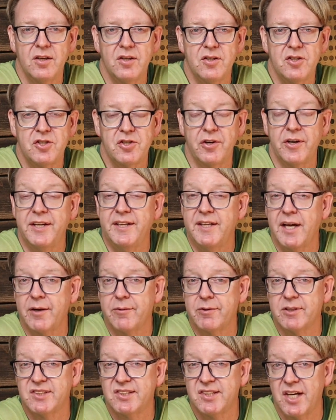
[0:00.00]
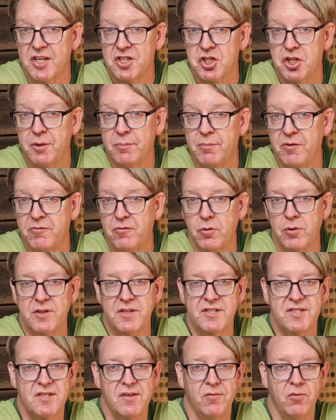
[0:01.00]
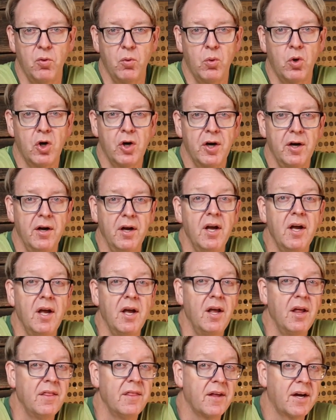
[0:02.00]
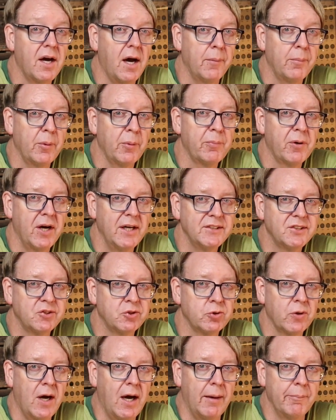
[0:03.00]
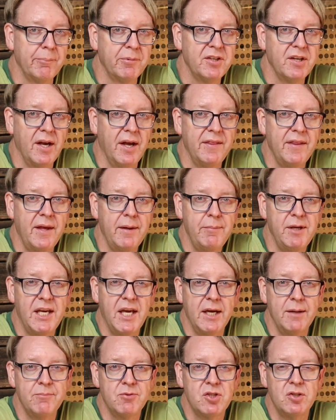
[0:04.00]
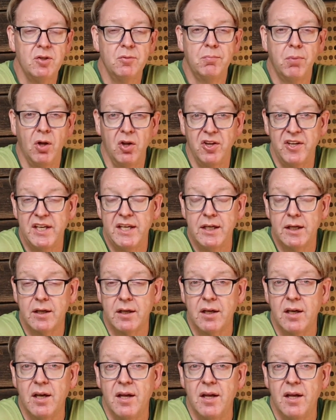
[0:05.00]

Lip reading: During that recession before the Civil War, the copper price dropped and they became too bulky.